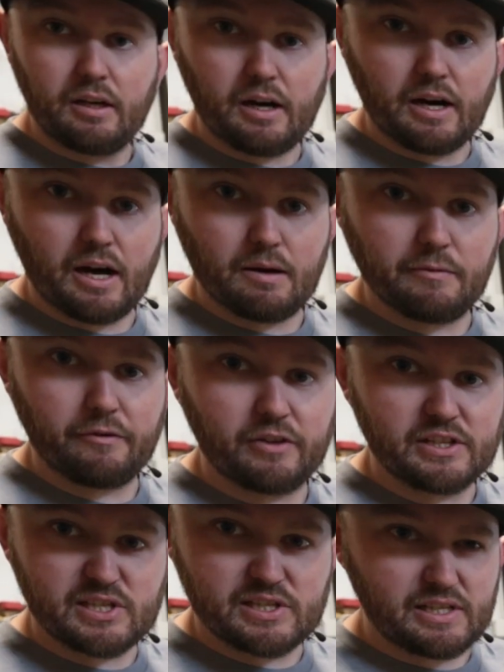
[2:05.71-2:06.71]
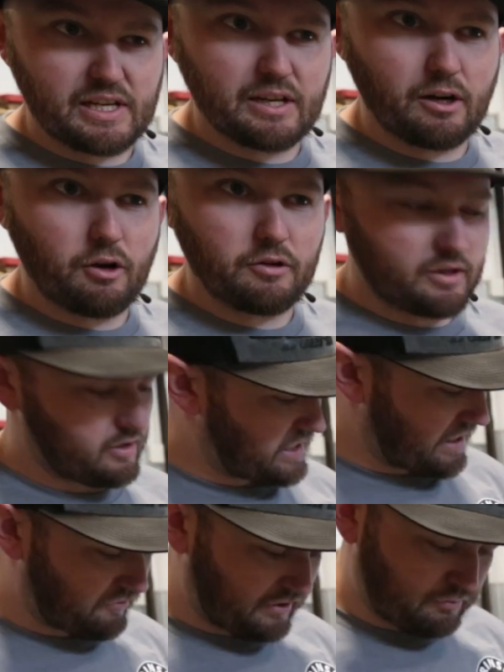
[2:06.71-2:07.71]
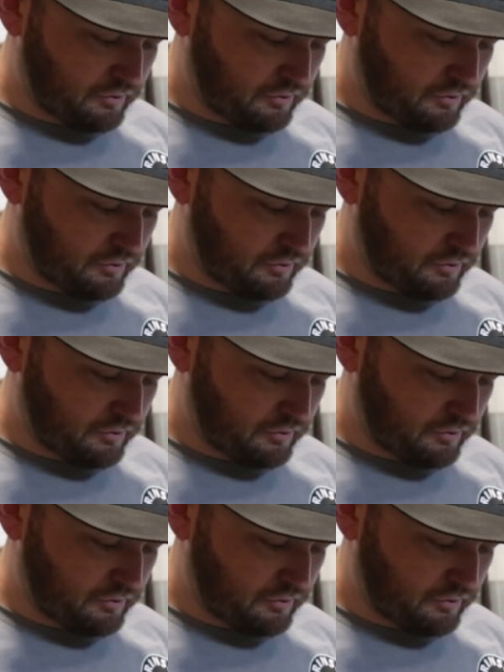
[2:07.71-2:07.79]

If it's steel, you're definitely